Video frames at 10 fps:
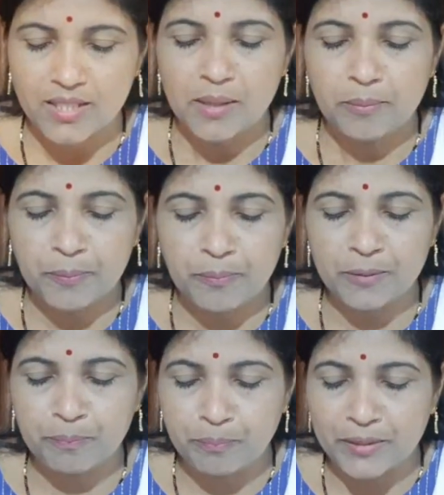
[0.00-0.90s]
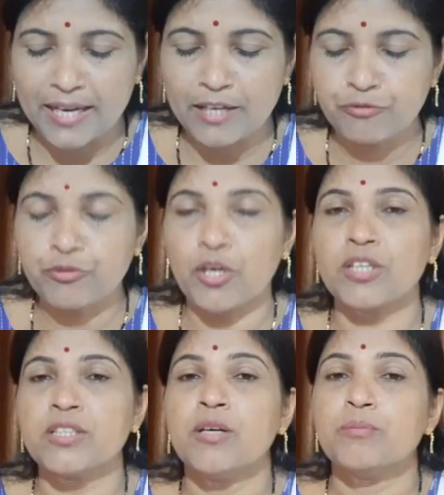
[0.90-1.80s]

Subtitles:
people pray for